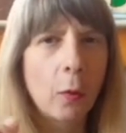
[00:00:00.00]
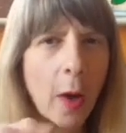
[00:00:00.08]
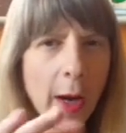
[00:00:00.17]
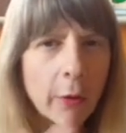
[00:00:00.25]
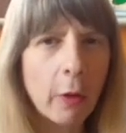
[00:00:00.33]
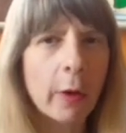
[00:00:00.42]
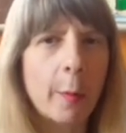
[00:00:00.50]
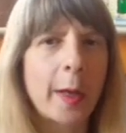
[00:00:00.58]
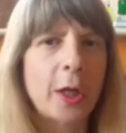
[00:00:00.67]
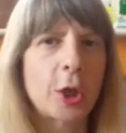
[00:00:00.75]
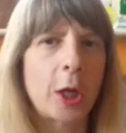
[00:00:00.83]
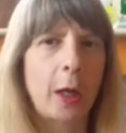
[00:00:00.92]
Why do I want to
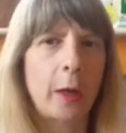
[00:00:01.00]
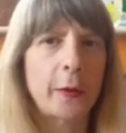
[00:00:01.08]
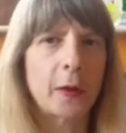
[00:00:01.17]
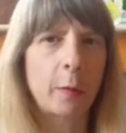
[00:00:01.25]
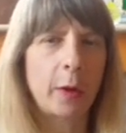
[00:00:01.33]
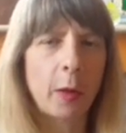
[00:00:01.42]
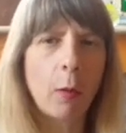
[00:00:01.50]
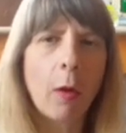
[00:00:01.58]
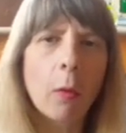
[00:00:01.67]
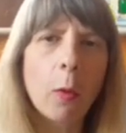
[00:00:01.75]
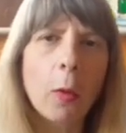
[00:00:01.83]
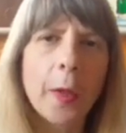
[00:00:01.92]
make shitloads of money?
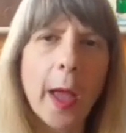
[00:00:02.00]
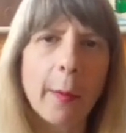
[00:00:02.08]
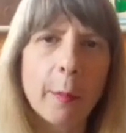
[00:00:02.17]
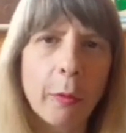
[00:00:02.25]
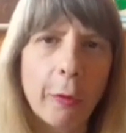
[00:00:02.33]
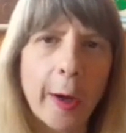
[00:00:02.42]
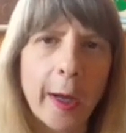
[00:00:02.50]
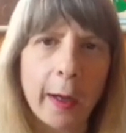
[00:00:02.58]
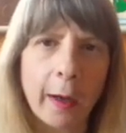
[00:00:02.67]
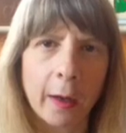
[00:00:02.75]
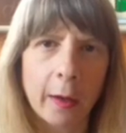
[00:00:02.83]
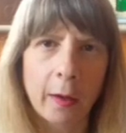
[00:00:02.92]
What will that
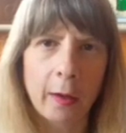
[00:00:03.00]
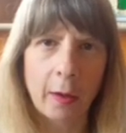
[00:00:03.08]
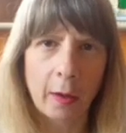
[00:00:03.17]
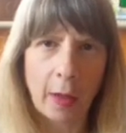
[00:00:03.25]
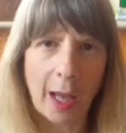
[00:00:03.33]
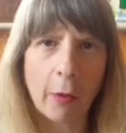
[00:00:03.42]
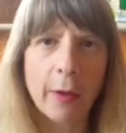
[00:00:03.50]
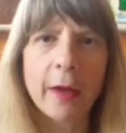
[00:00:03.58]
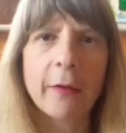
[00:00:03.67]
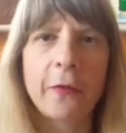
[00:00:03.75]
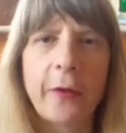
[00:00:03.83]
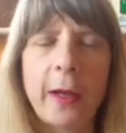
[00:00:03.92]
bring? How will
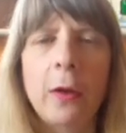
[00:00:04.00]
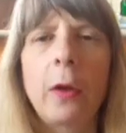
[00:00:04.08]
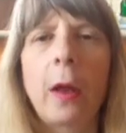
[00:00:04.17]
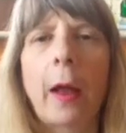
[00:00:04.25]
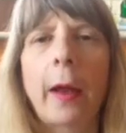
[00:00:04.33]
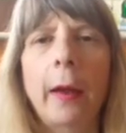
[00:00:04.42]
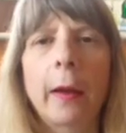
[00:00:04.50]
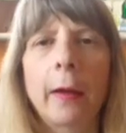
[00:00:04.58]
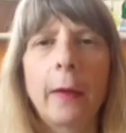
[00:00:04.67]
that feel like?